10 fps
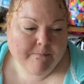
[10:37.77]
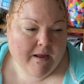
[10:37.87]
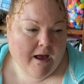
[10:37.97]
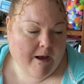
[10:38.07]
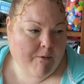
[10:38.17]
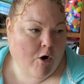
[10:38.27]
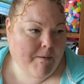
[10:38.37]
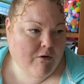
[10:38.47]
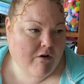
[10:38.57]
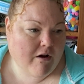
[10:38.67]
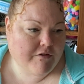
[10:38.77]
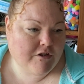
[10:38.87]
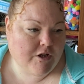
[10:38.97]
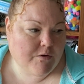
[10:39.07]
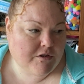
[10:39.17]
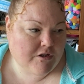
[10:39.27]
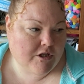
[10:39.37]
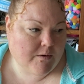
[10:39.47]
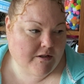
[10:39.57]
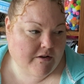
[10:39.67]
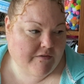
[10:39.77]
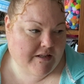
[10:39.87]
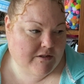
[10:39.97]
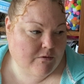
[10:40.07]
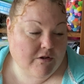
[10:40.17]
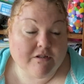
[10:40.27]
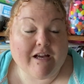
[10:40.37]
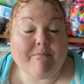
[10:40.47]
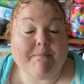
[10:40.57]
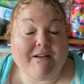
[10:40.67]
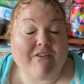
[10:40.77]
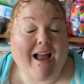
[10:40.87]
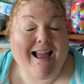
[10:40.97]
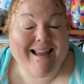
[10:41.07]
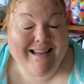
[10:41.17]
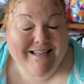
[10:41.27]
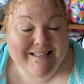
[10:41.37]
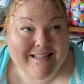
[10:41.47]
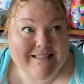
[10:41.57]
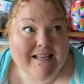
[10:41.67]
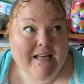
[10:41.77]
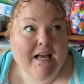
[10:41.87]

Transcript: Hobbycraft used to do, I don't know if they still do because I haven't been for ages,